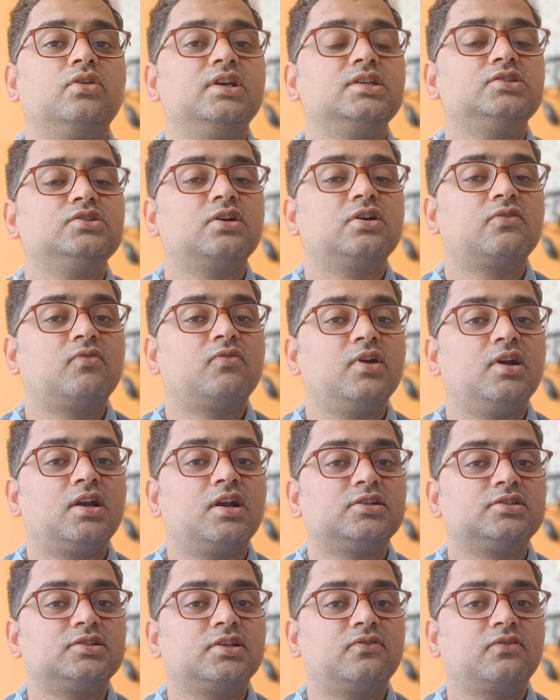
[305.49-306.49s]
Is your
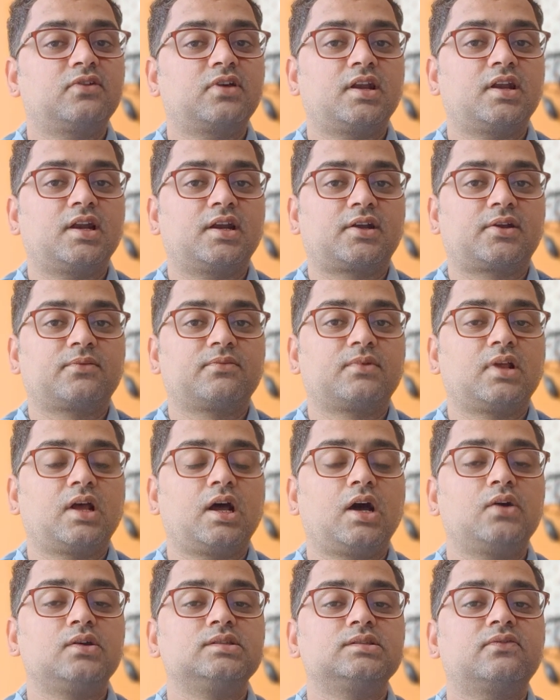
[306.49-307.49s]
filter shift correct?
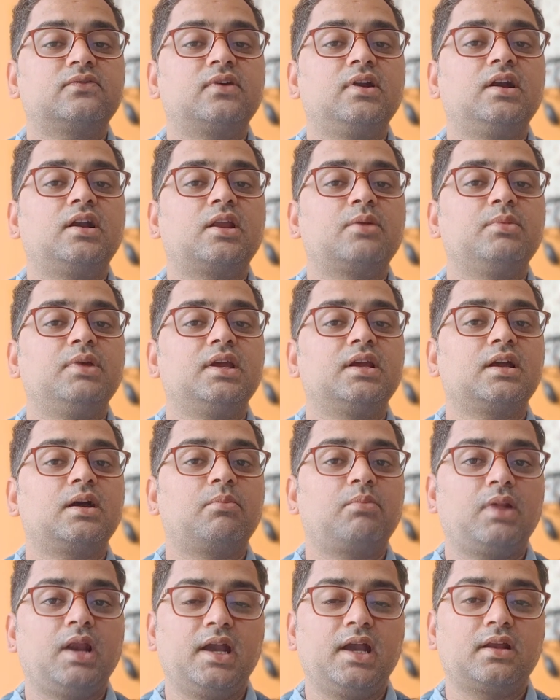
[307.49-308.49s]
How is the filter being
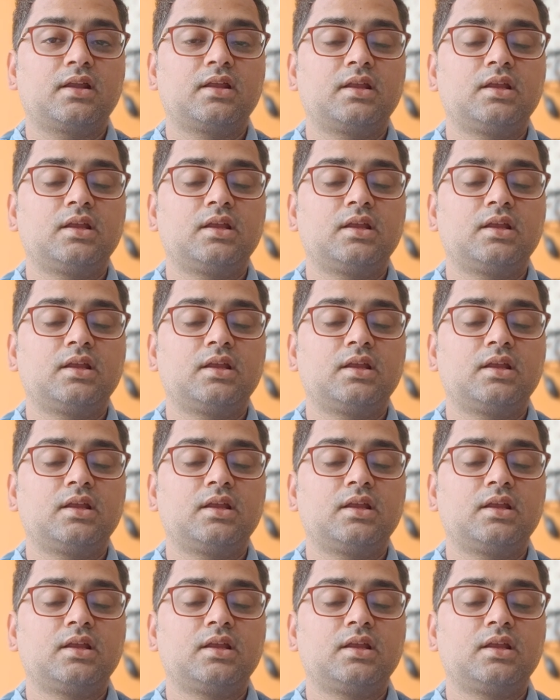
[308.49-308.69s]
applied?